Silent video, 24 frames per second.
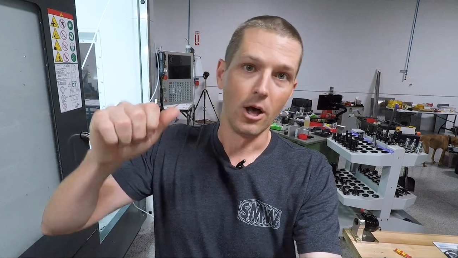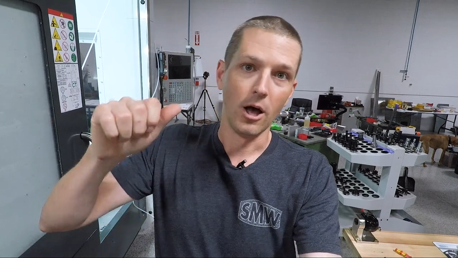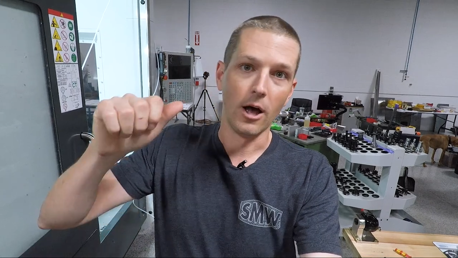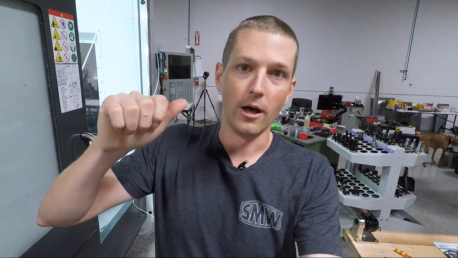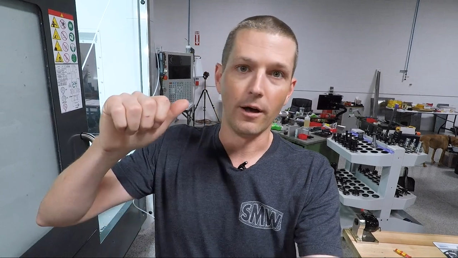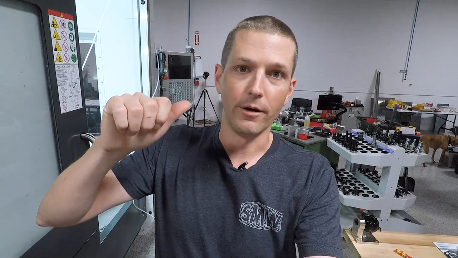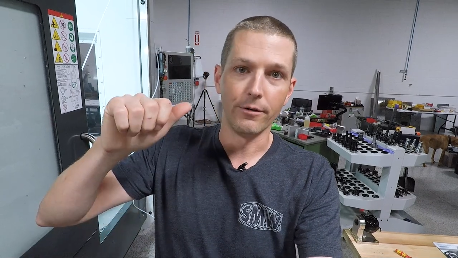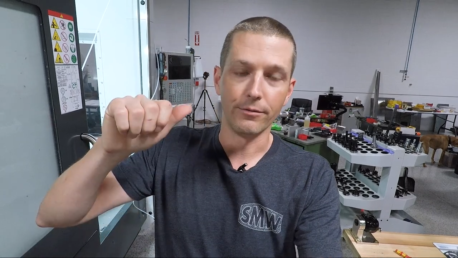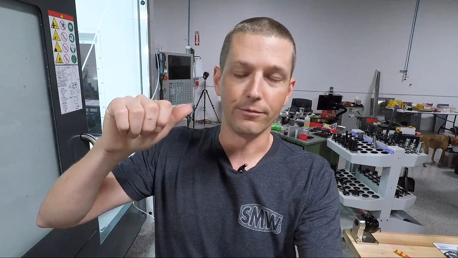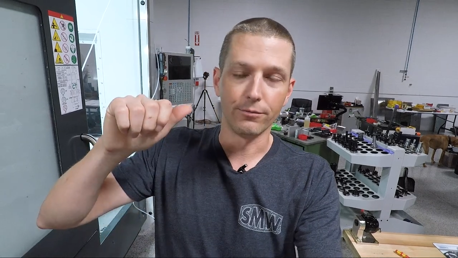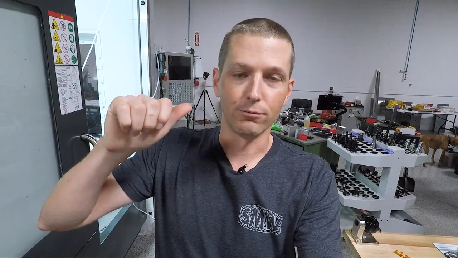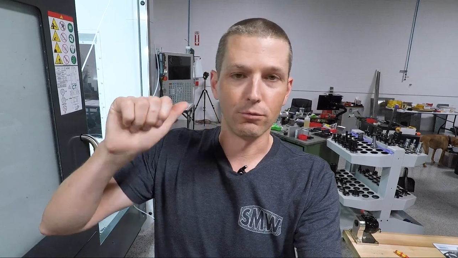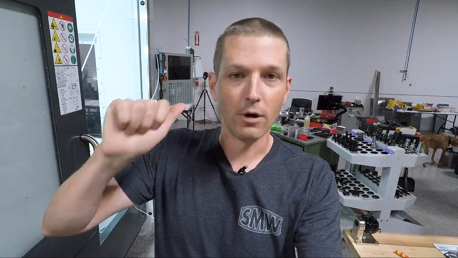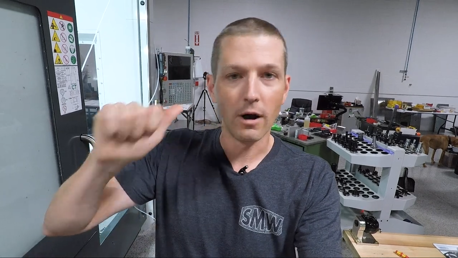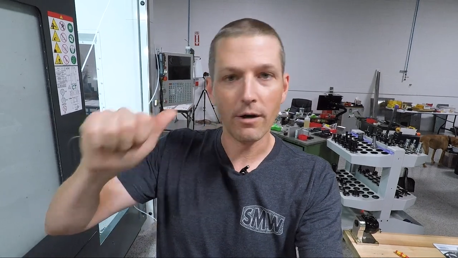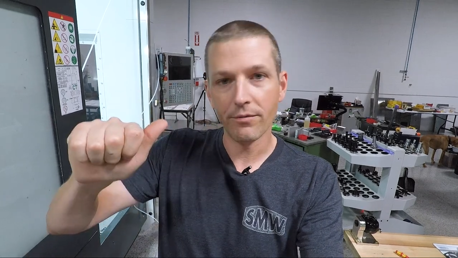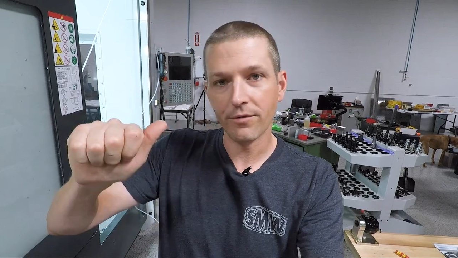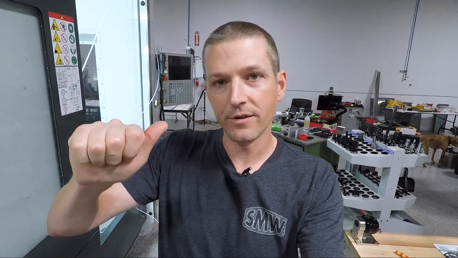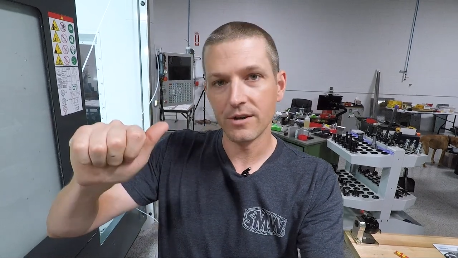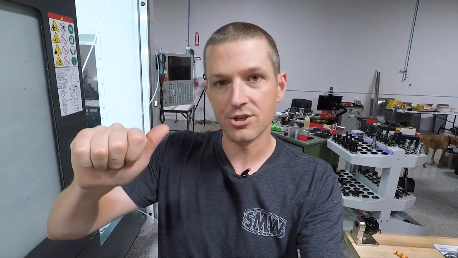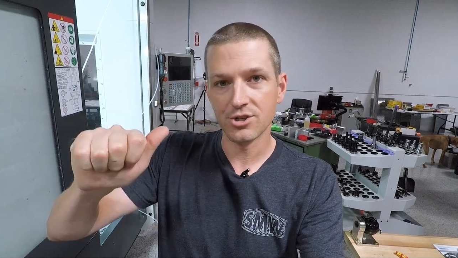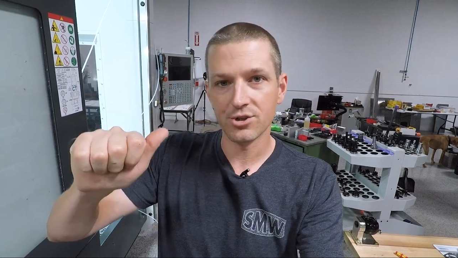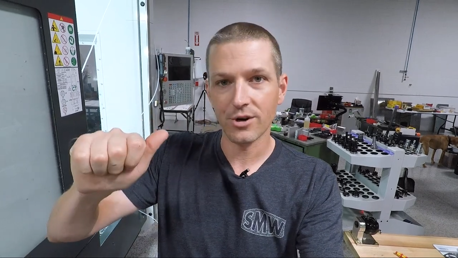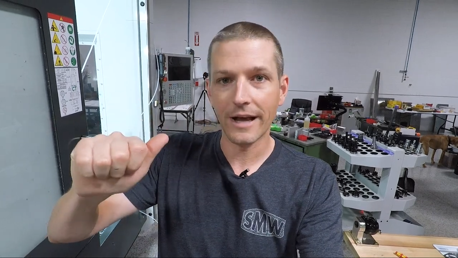of
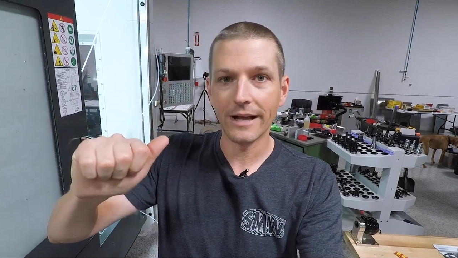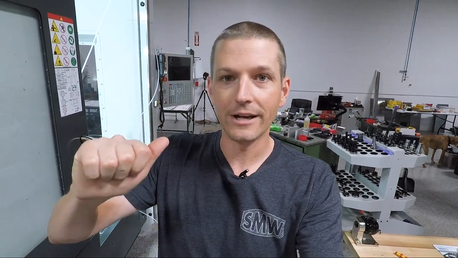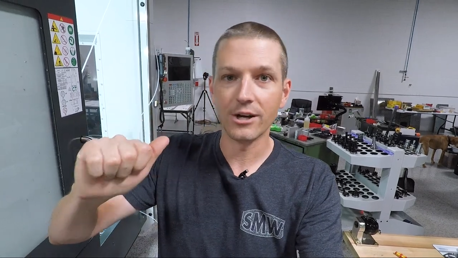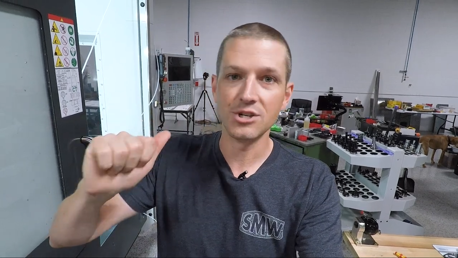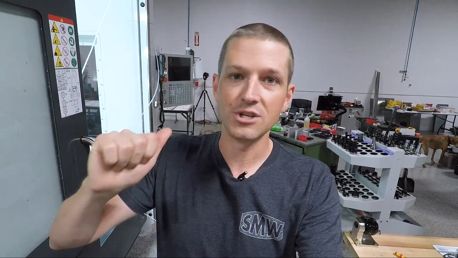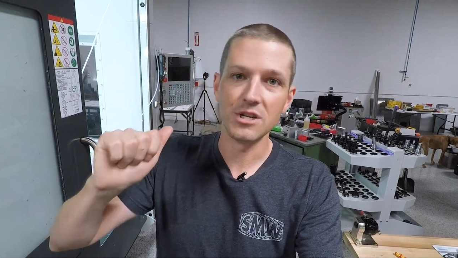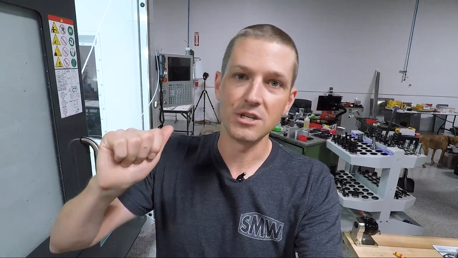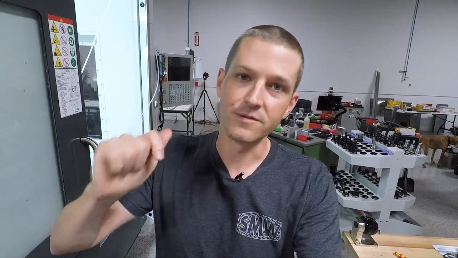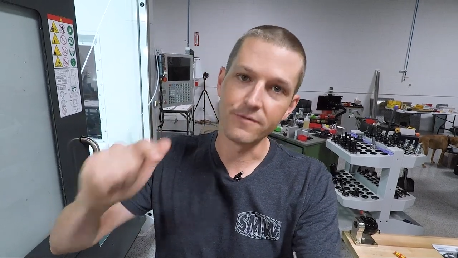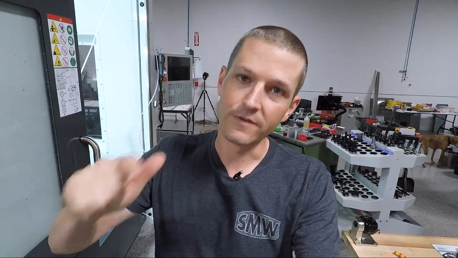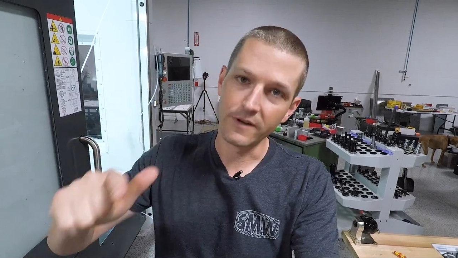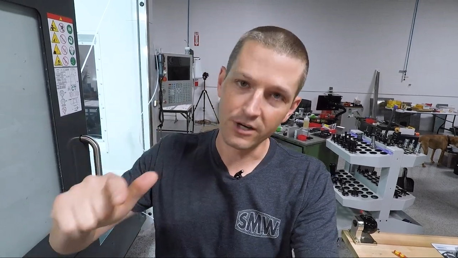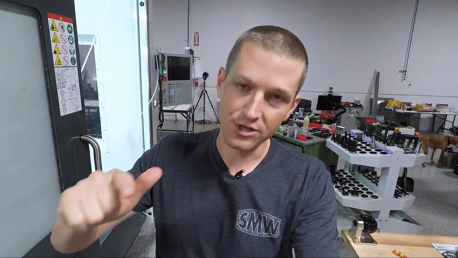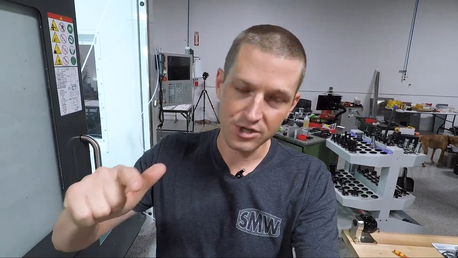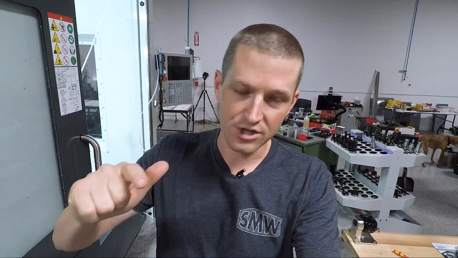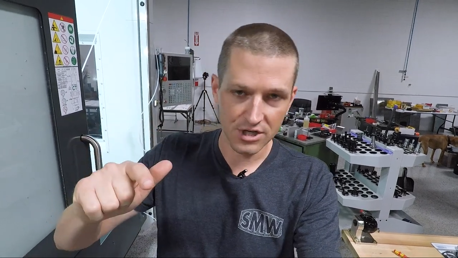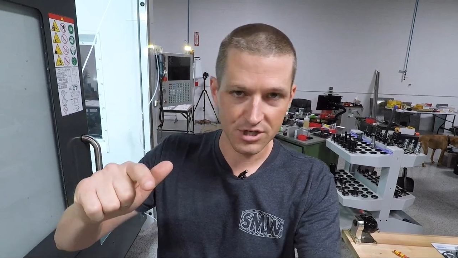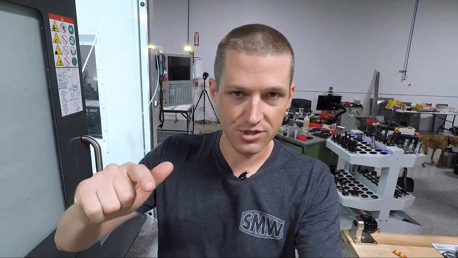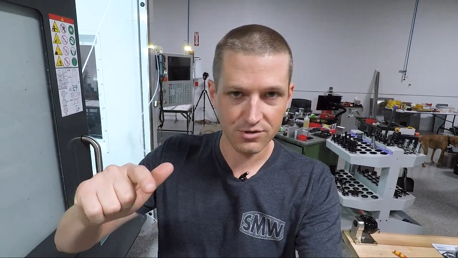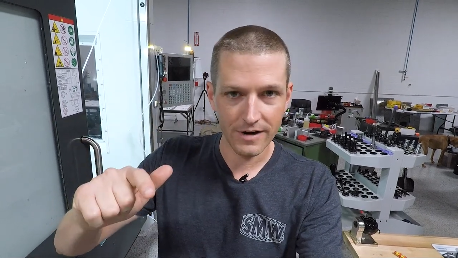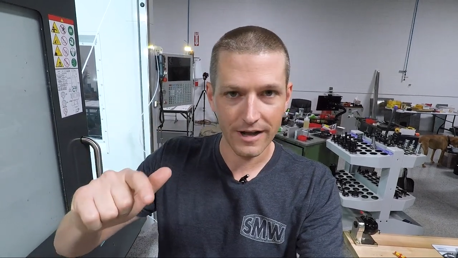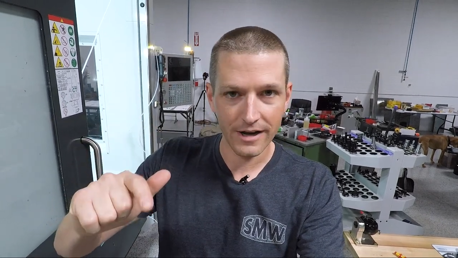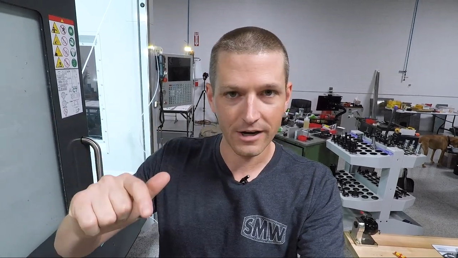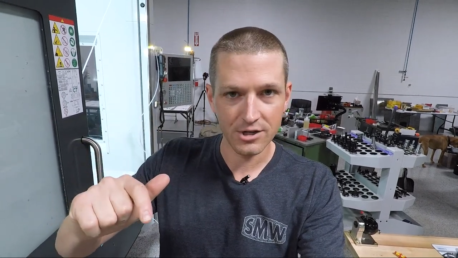roughing strategies,
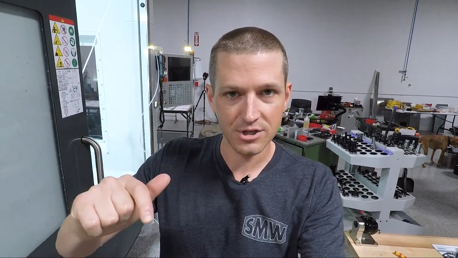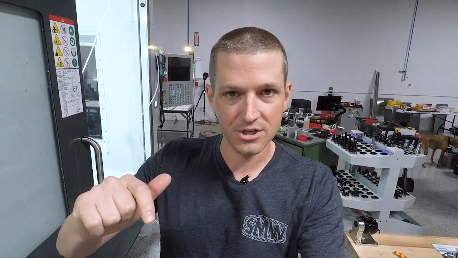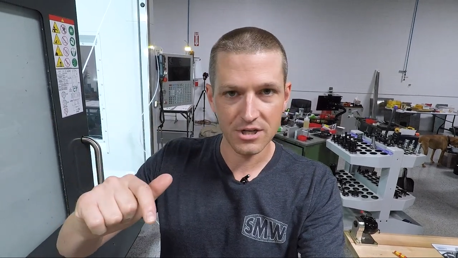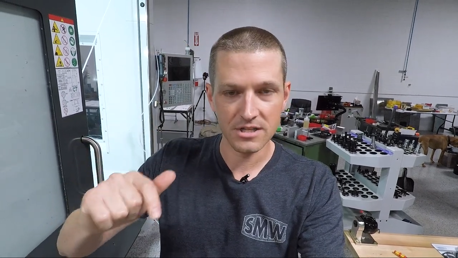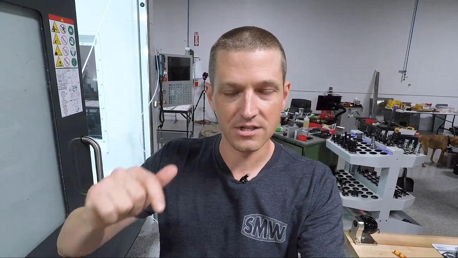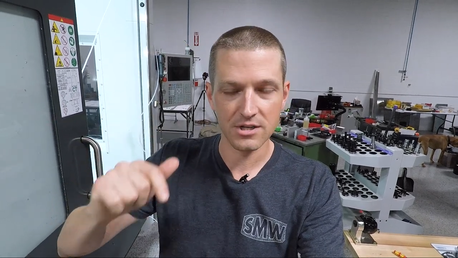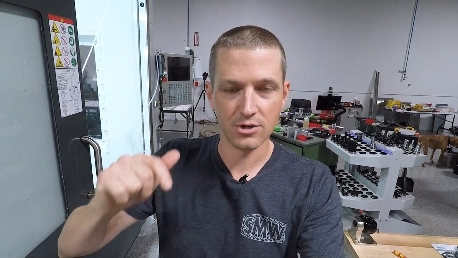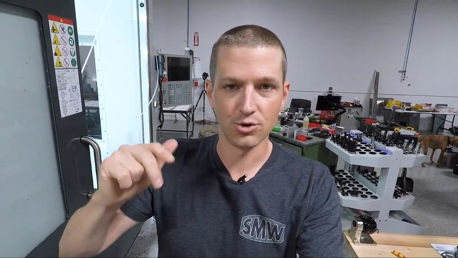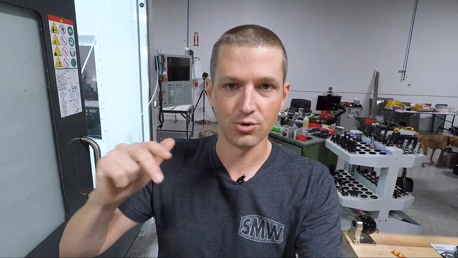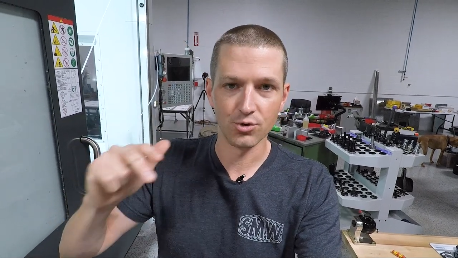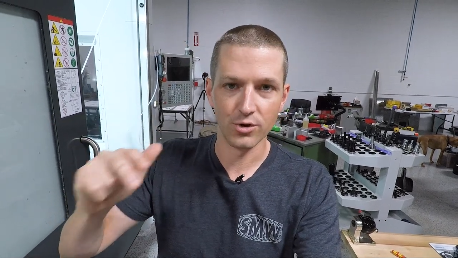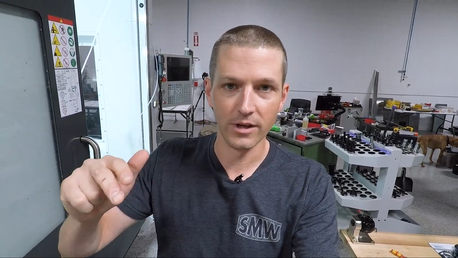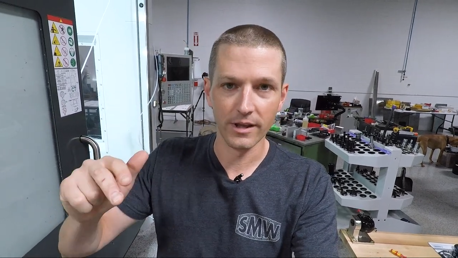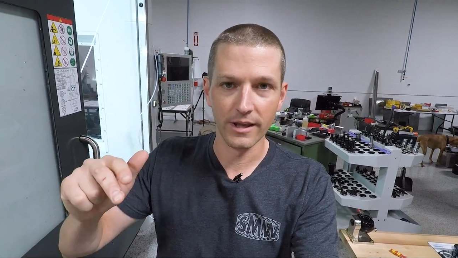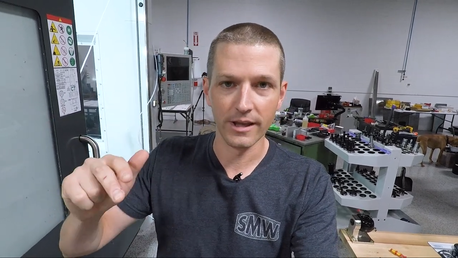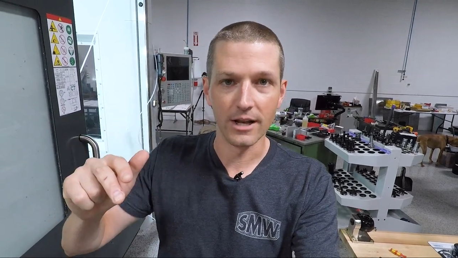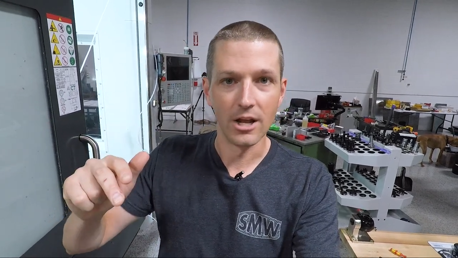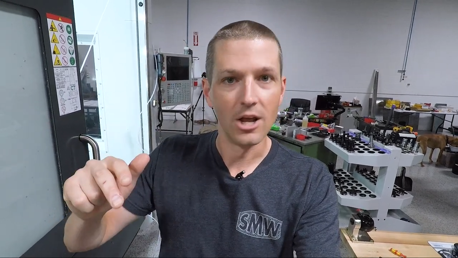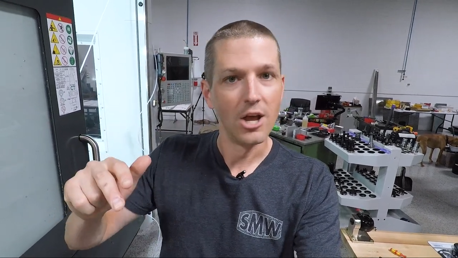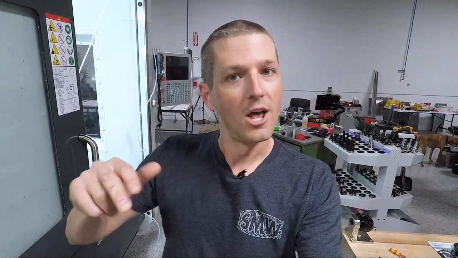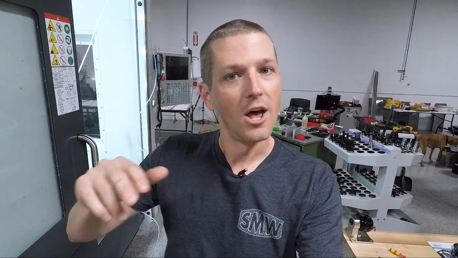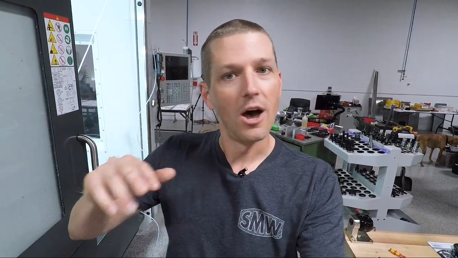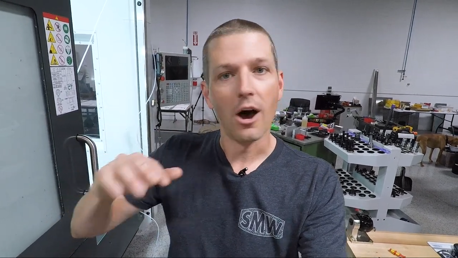finishing strategies, and drilling.